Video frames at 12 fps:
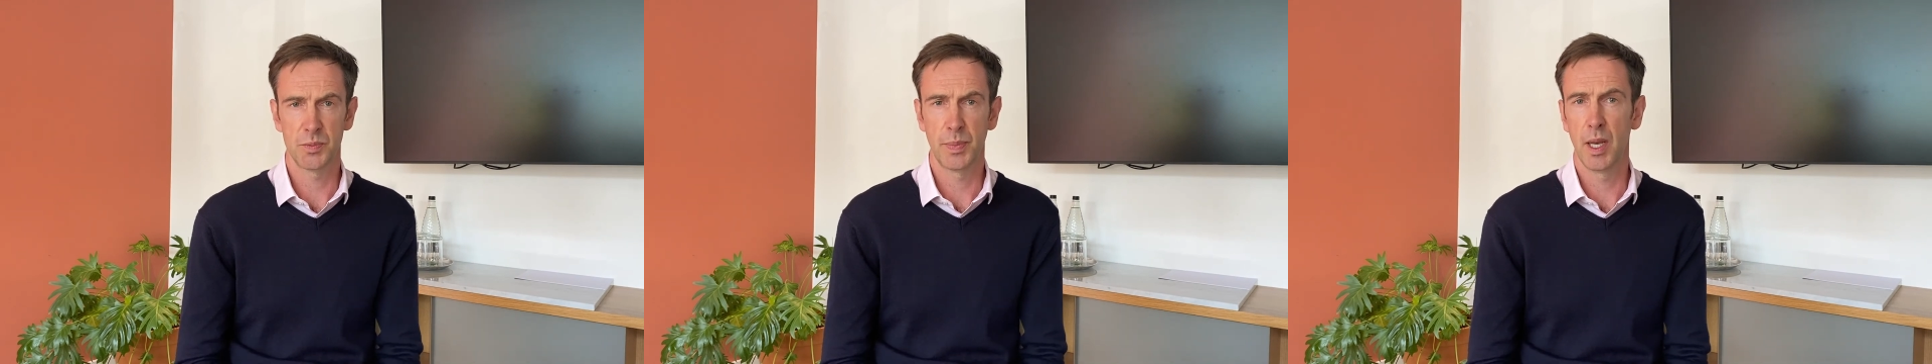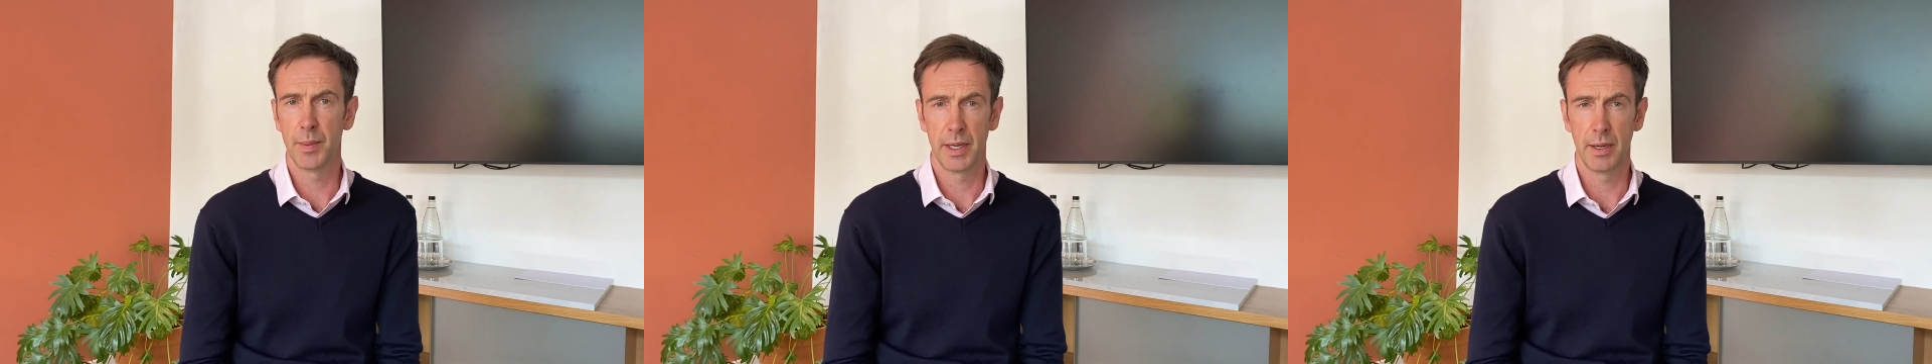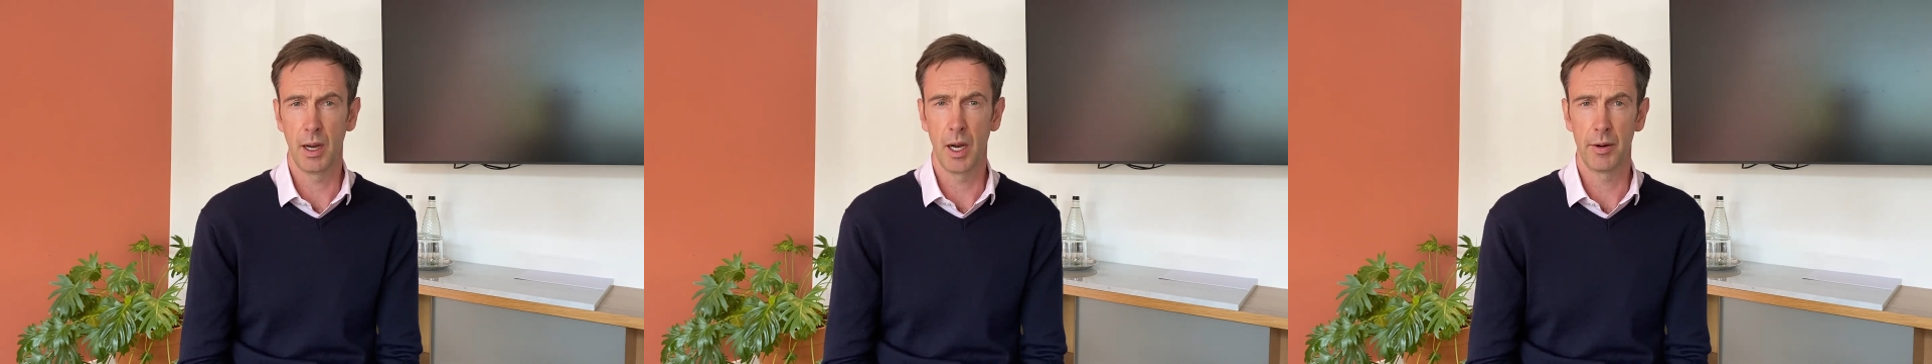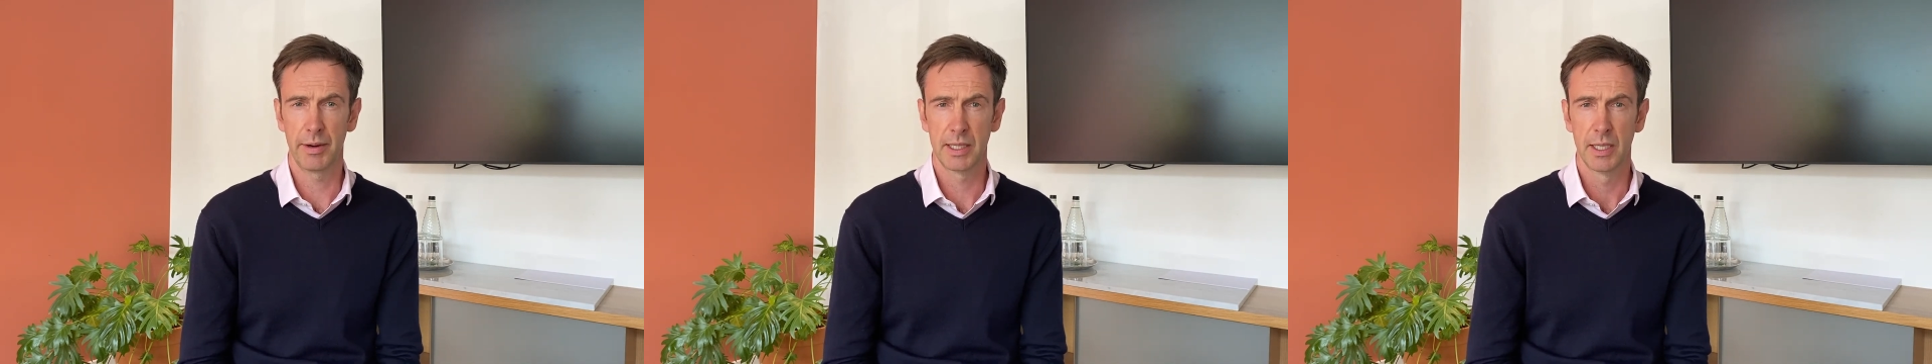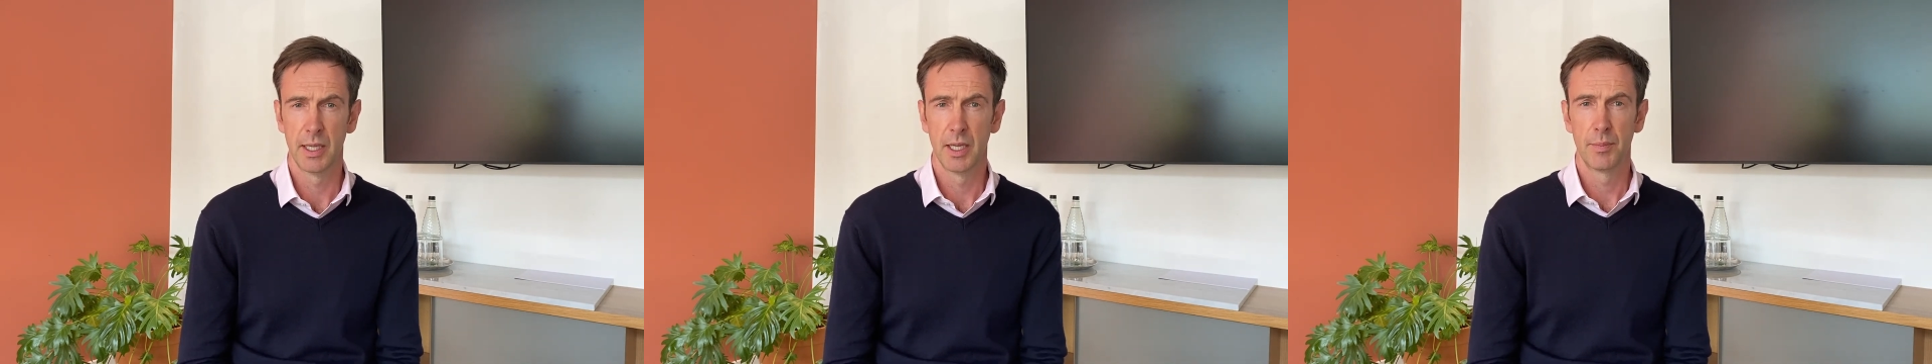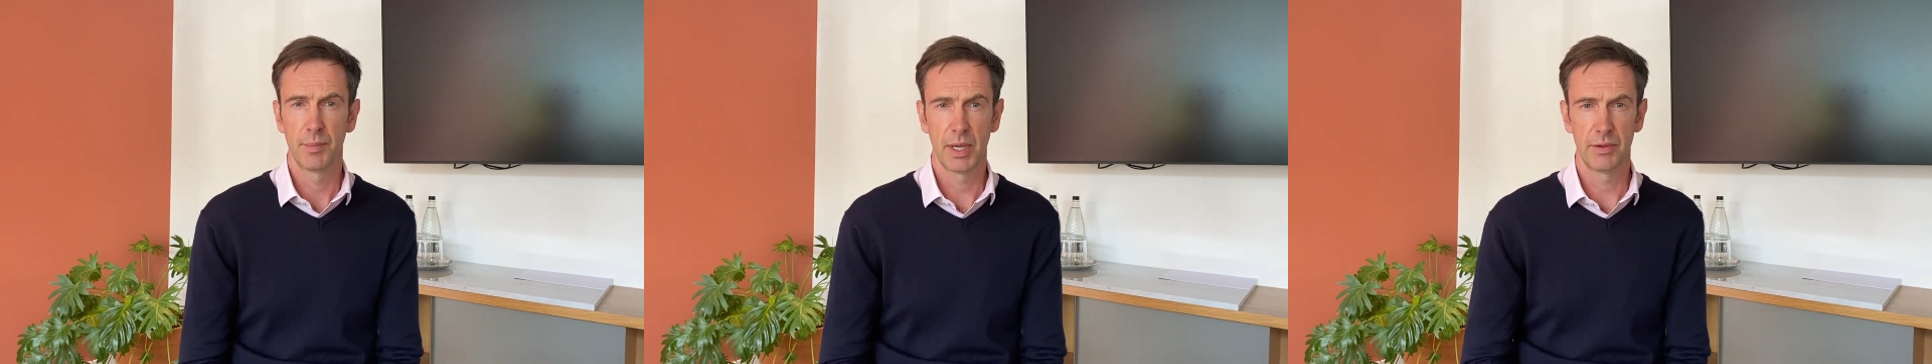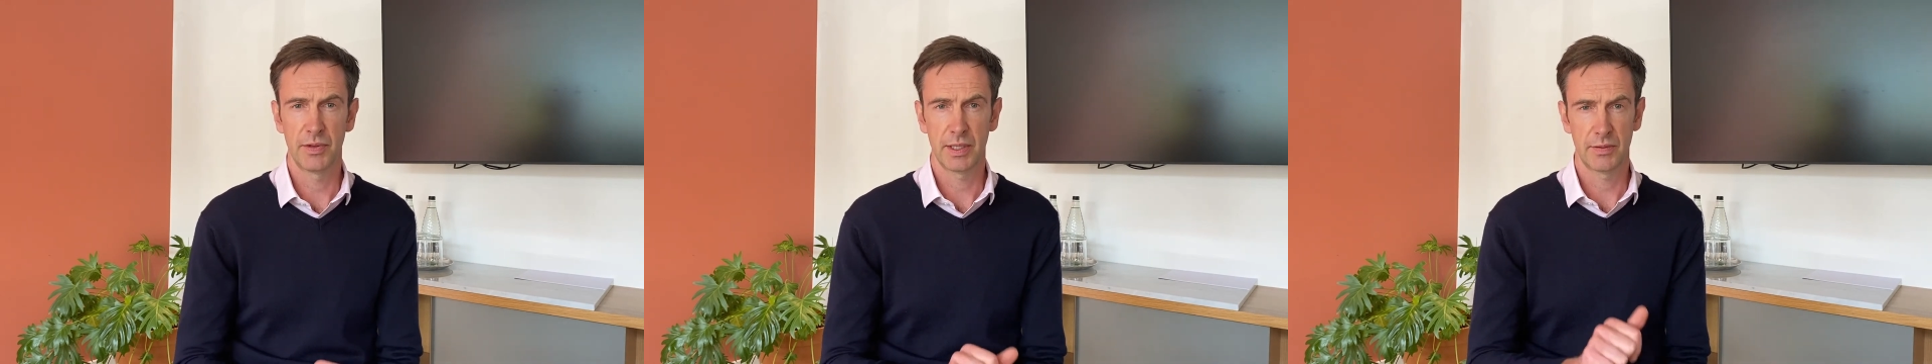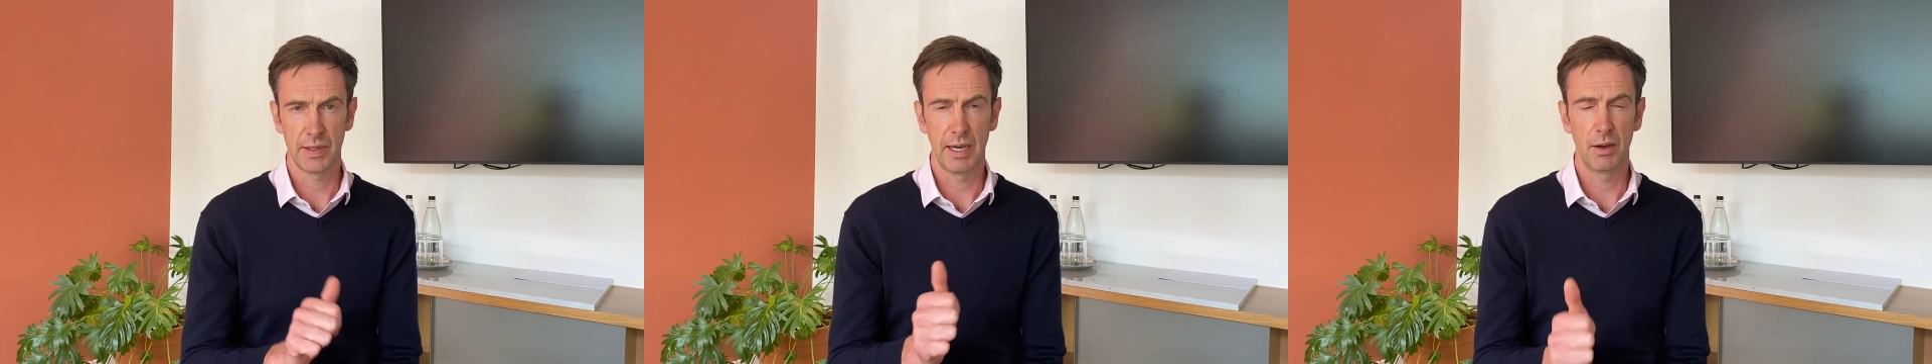permanent hiring, but I
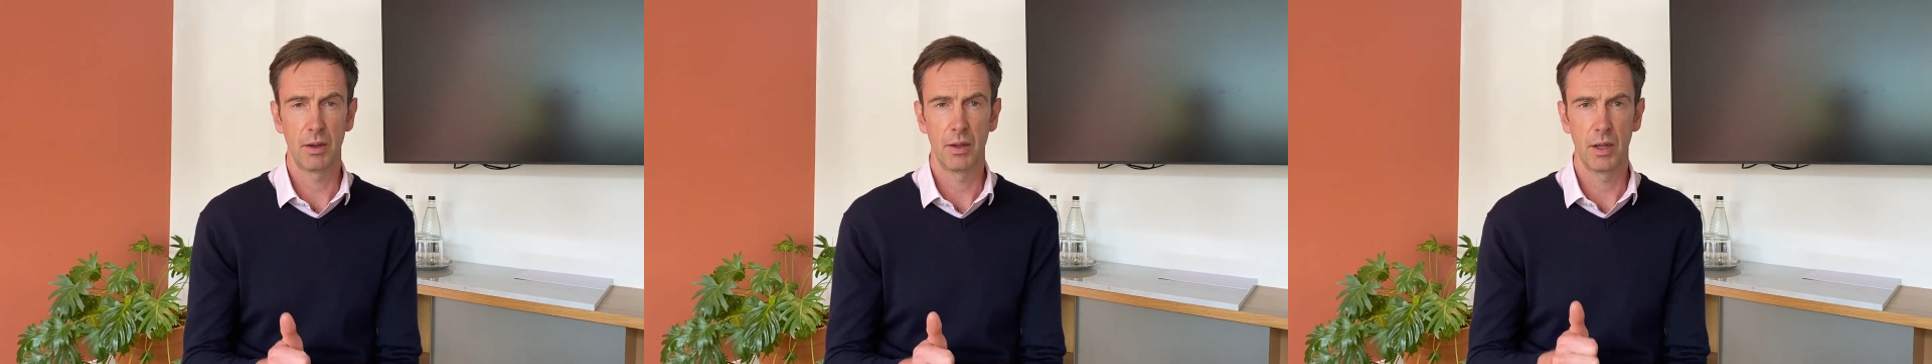think that